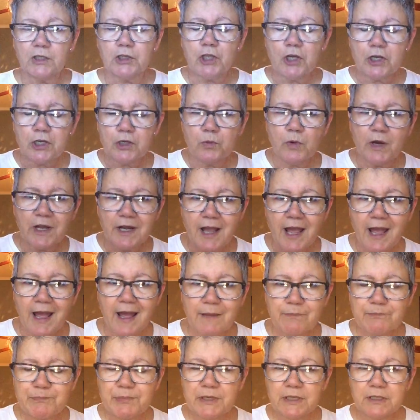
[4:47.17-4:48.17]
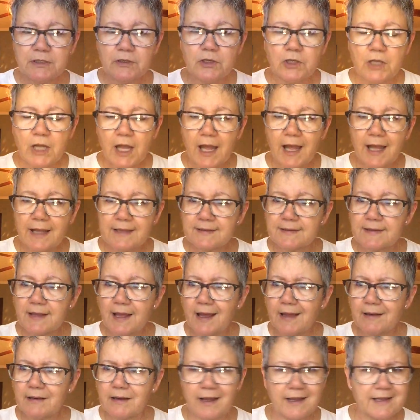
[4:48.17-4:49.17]
Look what happened at
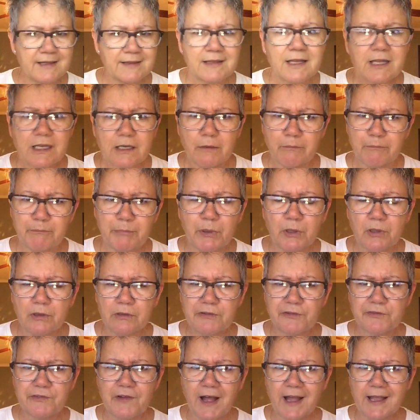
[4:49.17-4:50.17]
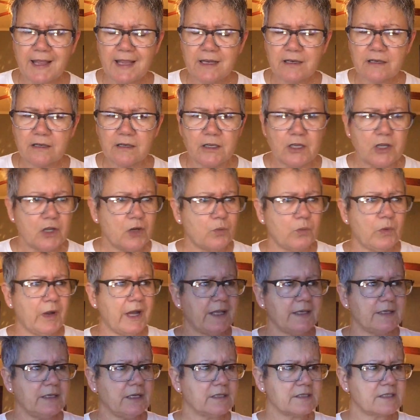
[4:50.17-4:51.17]
that, I think, a bullfight
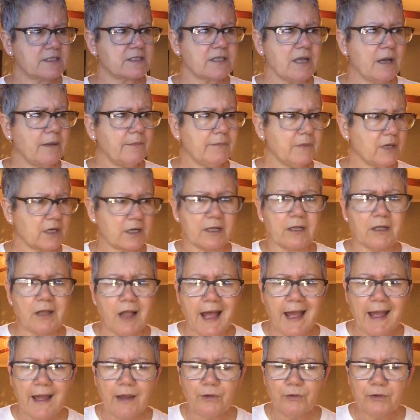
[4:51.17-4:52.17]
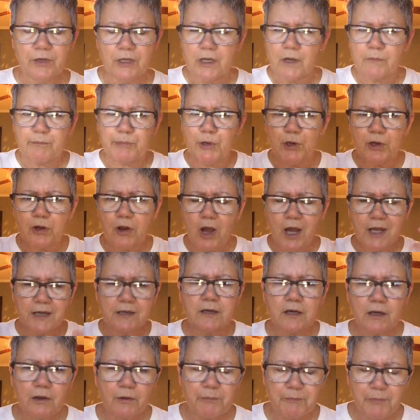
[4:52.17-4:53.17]
when some clown put on
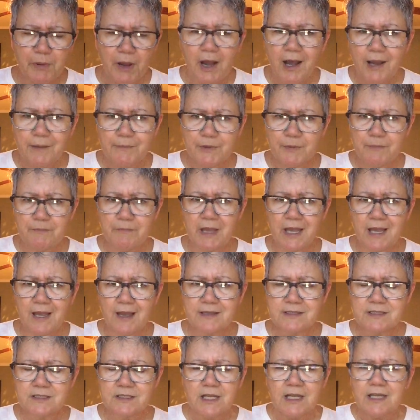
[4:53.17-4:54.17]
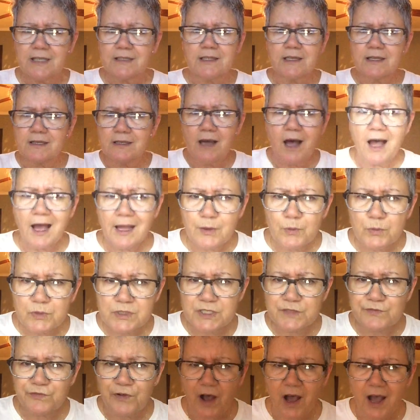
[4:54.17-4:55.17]
an Obama mask. The guy
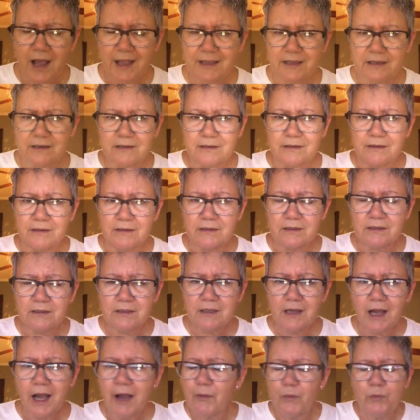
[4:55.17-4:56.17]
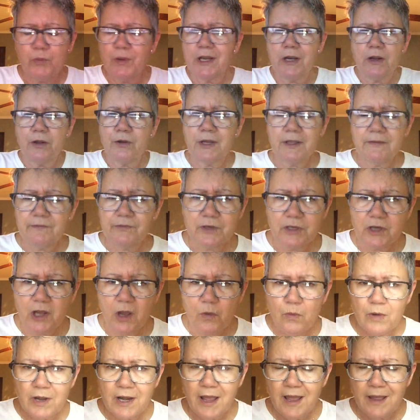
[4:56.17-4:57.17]
was fired. We don't even know
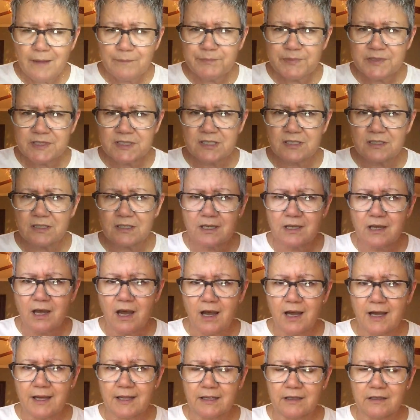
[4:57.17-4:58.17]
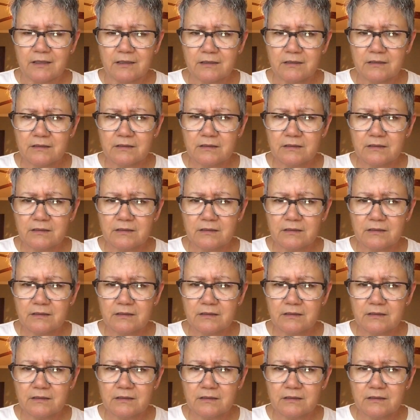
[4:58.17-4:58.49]
what happened to the guy.